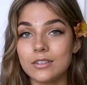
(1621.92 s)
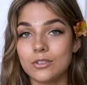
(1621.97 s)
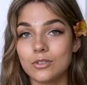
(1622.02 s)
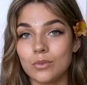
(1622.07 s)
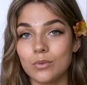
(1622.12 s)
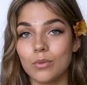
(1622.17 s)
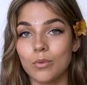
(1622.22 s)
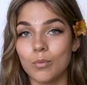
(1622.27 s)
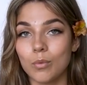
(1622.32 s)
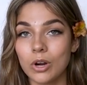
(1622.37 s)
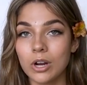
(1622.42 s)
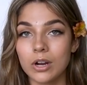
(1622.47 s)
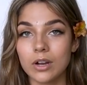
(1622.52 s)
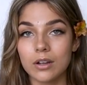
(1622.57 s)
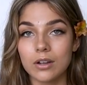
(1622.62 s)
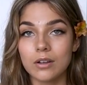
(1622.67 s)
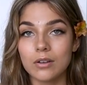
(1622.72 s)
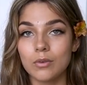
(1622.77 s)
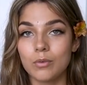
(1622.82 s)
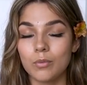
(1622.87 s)
to do the
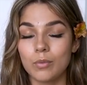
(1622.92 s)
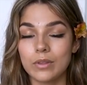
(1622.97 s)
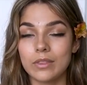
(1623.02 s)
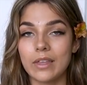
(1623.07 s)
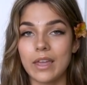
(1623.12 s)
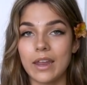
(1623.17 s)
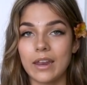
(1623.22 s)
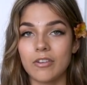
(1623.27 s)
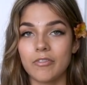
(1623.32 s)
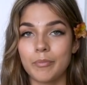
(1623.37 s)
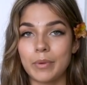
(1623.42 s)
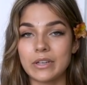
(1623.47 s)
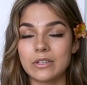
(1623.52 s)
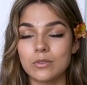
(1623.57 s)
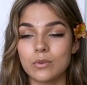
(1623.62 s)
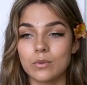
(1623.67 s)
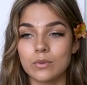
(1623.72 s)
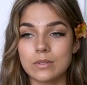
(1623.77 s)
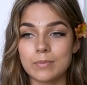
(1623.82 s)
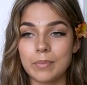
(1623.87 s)
work with the Eight of
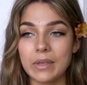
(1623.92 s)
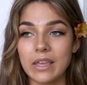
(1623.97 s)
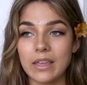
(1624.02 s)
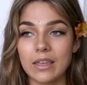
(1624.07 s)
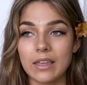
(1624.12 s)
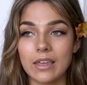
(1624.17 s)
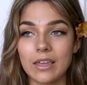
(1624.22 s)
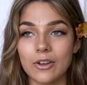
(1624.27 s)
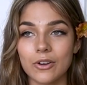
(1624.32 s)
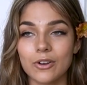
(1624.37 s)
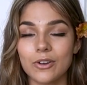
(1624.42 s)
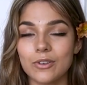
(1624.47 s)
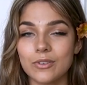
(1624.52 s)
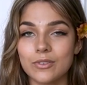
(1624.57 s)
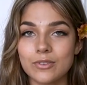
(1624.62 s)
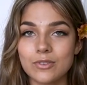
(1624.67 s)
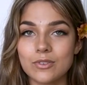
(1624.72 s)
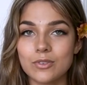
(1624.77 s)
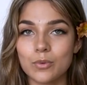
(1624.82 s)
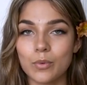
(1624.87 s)
Pentacles being here
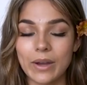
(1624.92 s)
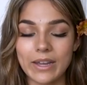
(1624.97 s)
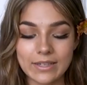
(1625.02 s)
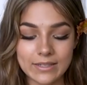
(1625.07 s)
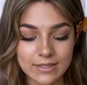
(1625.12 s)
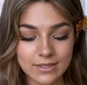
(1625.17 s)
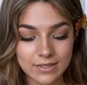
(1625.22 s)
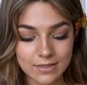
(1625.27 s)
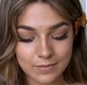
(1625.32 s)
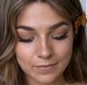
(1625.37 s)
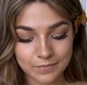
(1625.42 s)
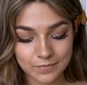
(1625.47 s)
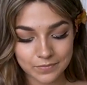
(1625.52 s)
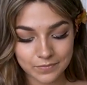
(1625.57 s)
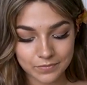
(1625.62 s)
twice.